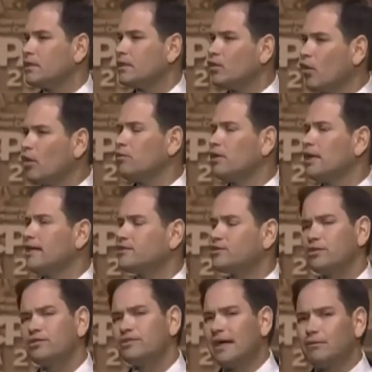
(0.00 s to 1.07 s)
The normal
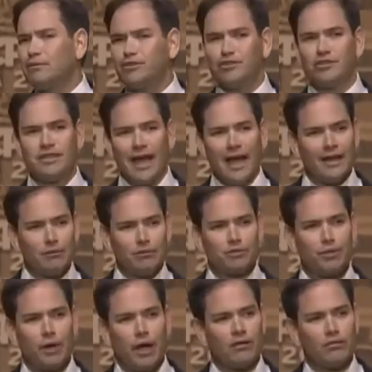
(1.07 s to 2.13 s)
answer is that was your dad. He was
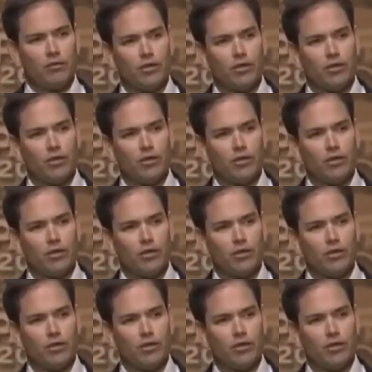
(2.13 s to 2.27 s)
proud of